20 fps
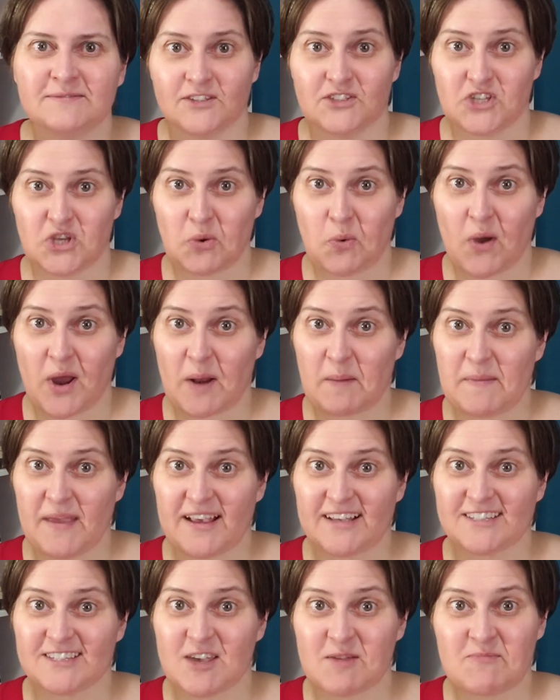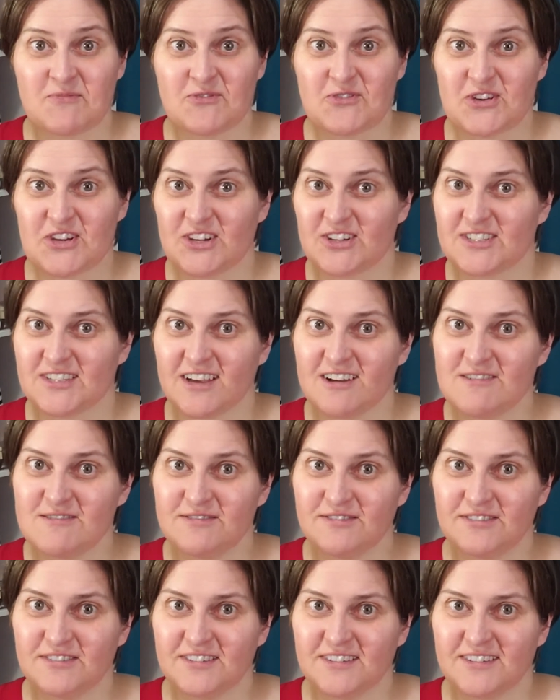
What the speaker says: Do you want to make some for yourself?